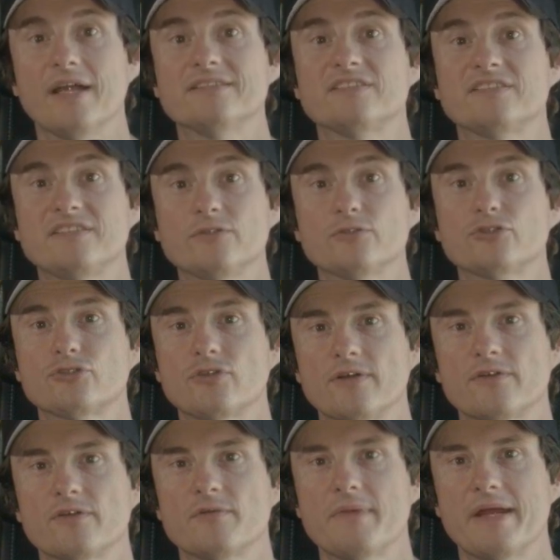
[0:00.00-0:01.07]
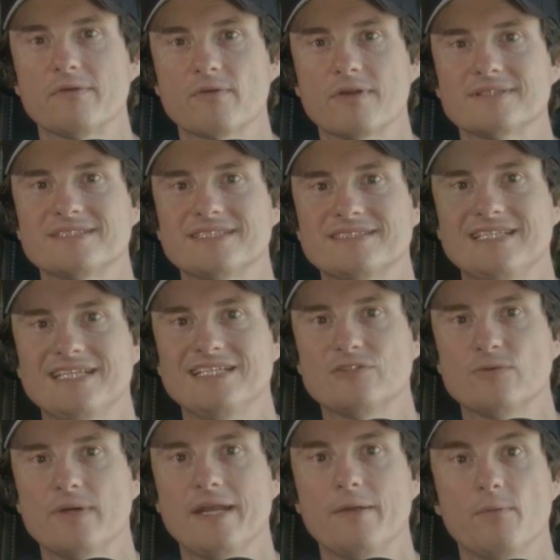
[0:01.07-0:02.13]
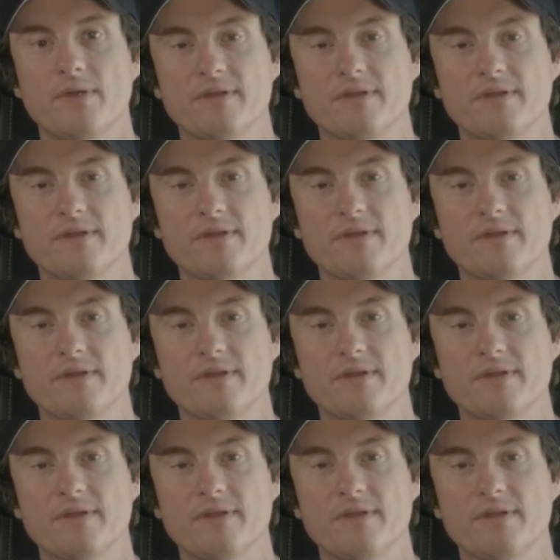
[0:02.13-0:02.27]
and still struggle to make runs in T20